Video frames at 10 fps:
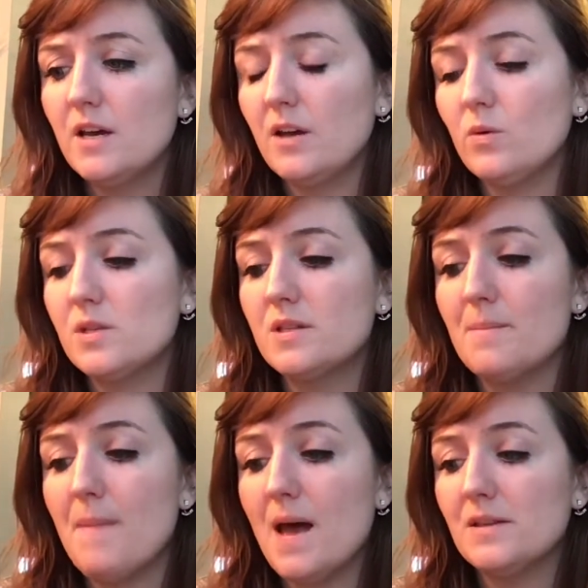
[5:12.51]
It was the
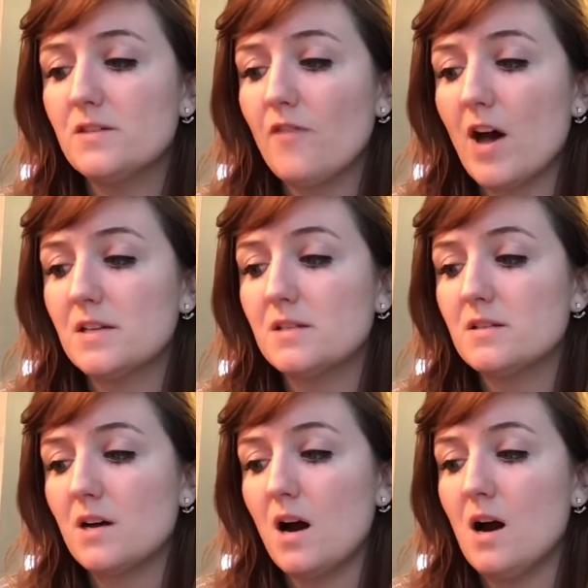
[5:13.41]
men's
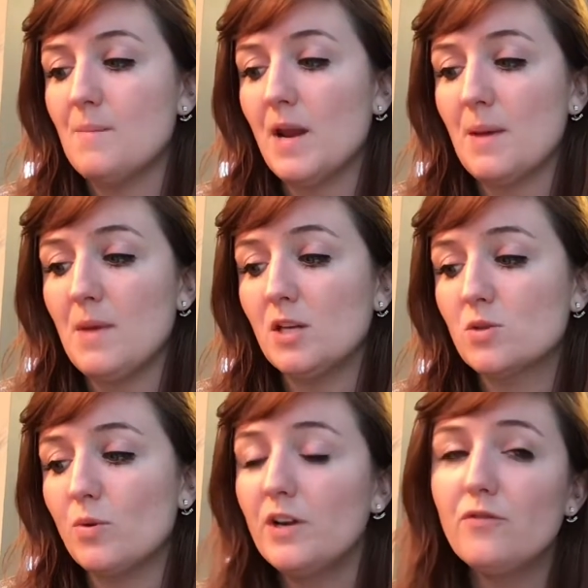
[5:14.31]
vest, and I made
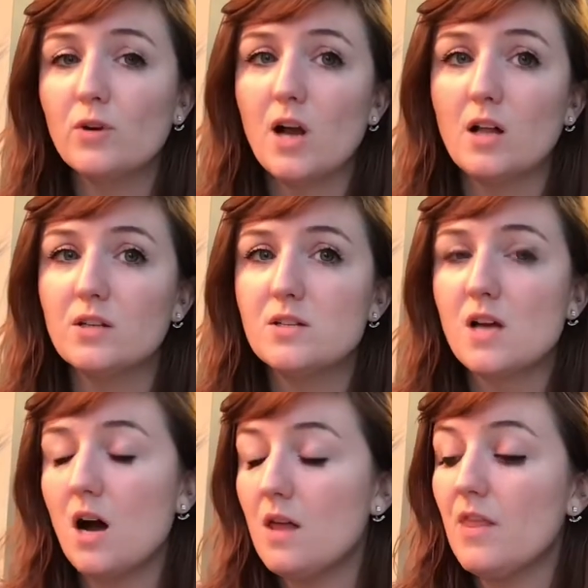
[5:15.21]
$24
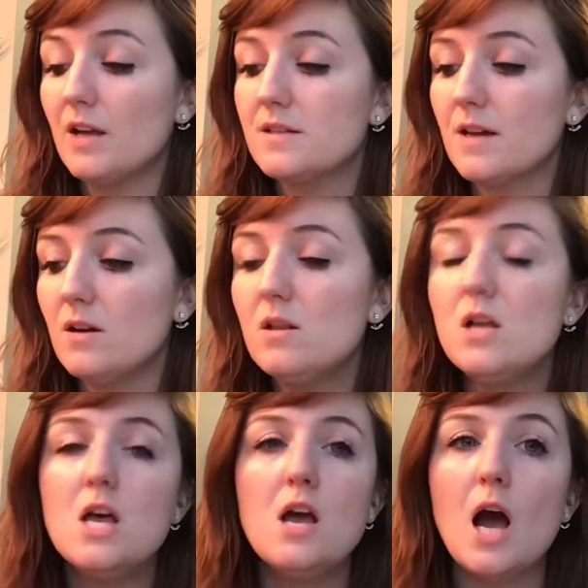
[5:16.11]
on that sale.
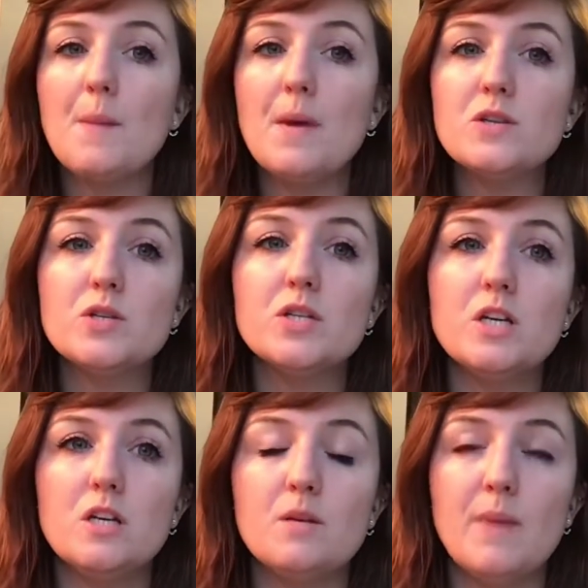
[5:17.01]
I mentioned
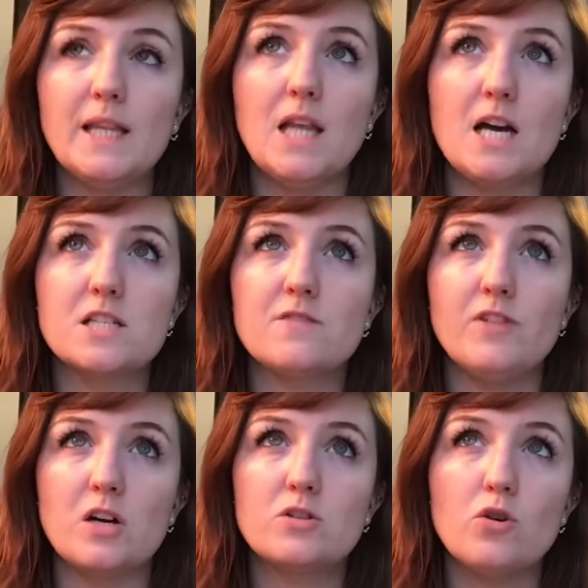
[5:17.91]
in my last
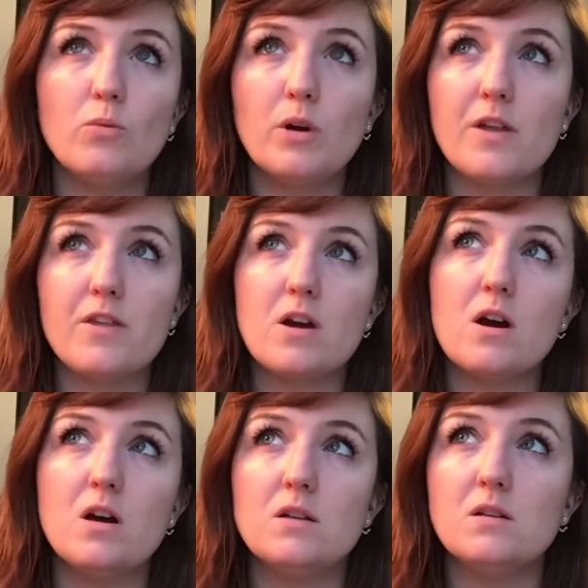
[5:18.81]
Vlogtober, I think
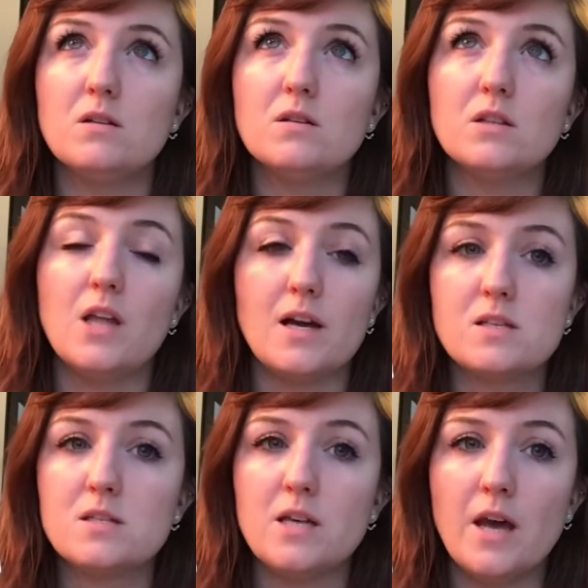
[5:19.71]
on the
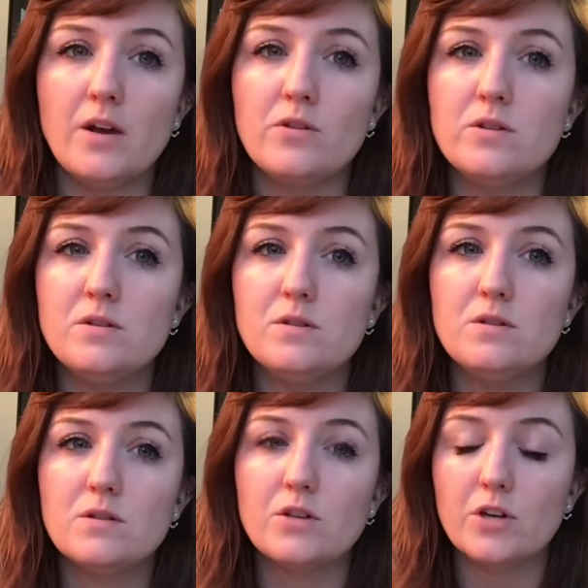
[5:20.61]
last day or the
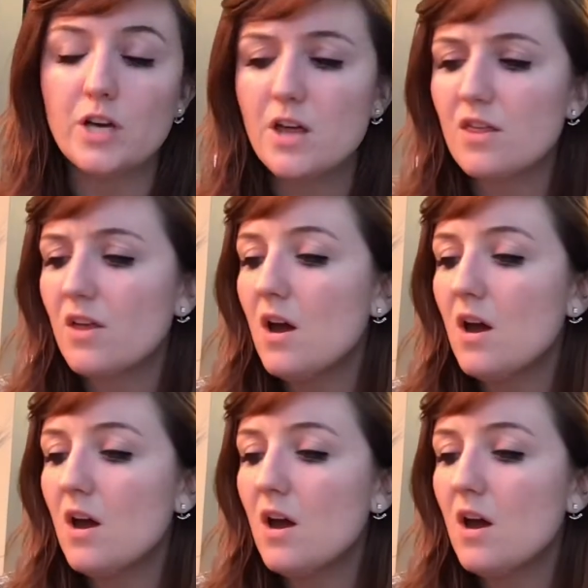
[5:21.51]
30th,